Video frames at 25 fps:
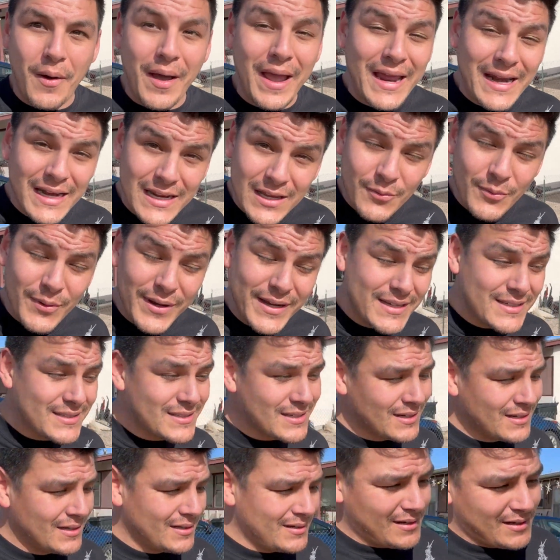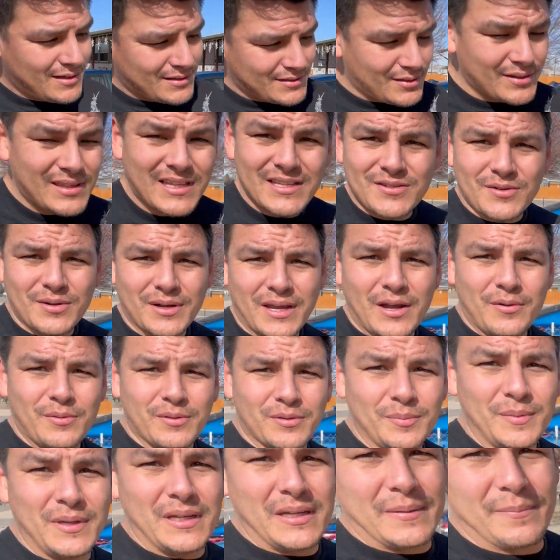anyways. So that's okay with
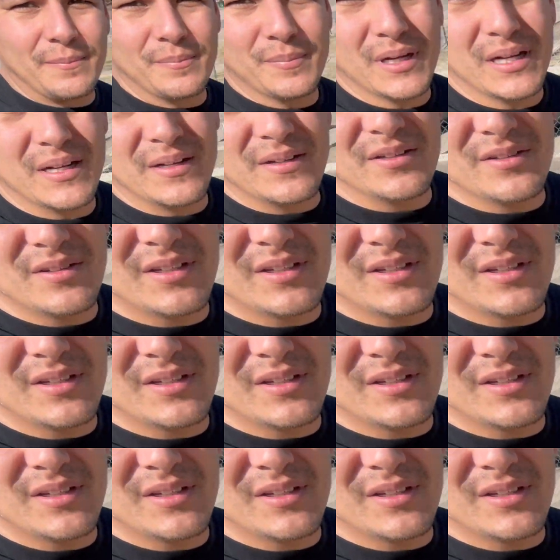me. But you